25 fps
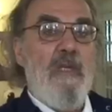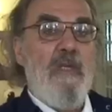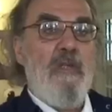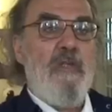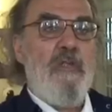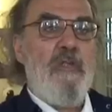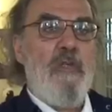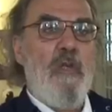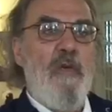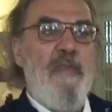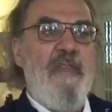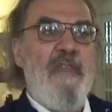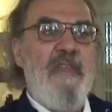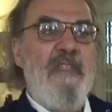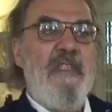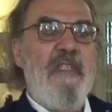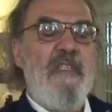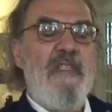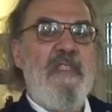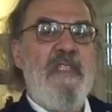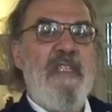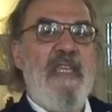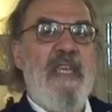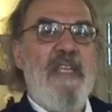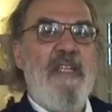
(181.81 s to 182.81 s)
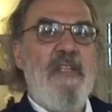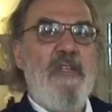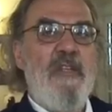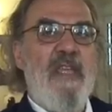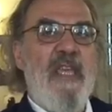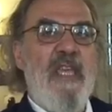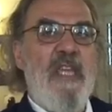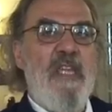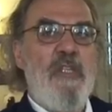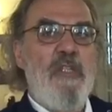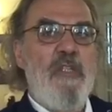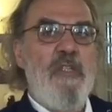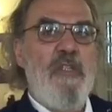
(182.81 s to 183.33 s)
So this is the
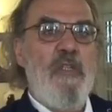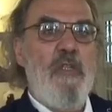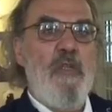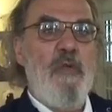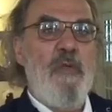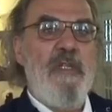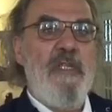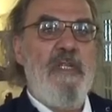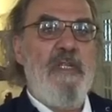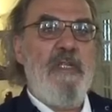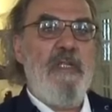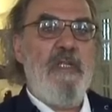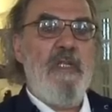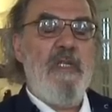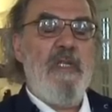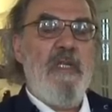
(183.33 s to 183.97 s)
education unit,